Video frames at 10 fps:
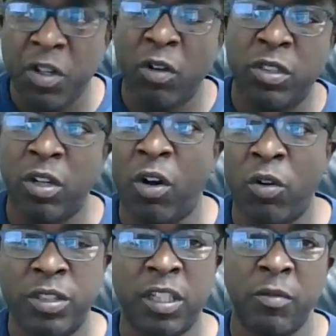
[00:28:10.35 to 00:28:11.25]
If you can
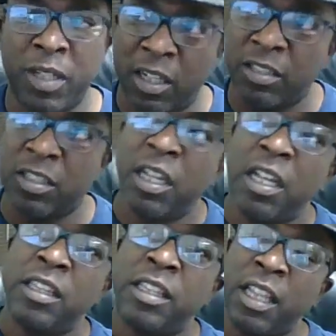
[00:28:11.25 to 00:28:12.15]
go to a wholesaler,
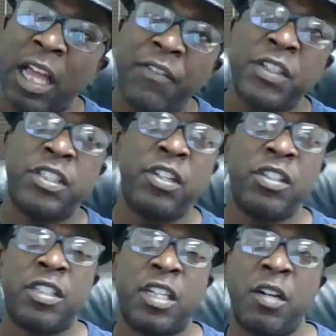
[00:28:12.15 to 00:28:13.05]
because the life
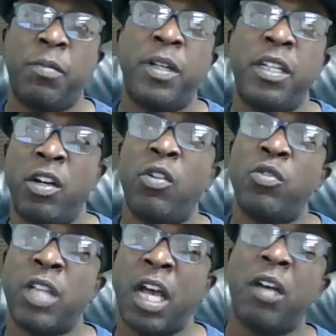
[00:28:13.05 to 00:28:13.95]
insurance company
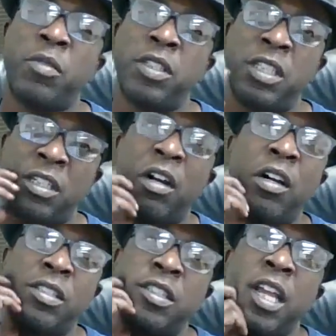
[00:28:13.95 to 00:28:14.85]
knows how much
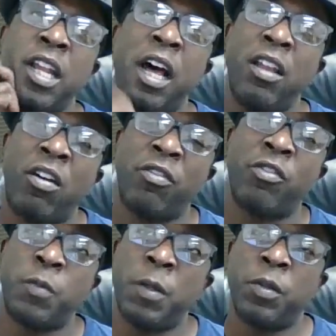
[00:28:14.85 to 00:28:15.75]
it costs and how
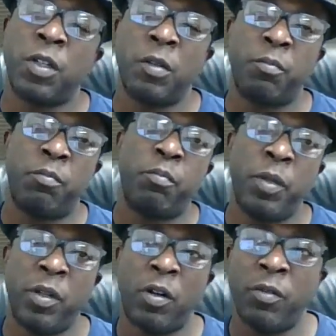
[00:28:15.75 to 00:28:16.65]
long those people are going to
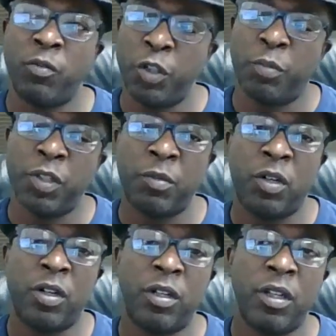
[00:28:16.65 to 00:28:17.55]
put on when you put them
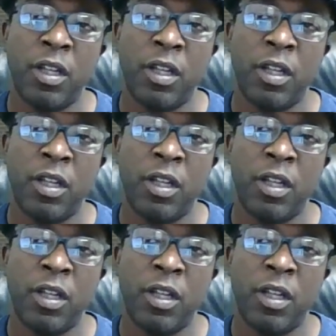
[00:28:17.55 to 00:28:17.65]
on.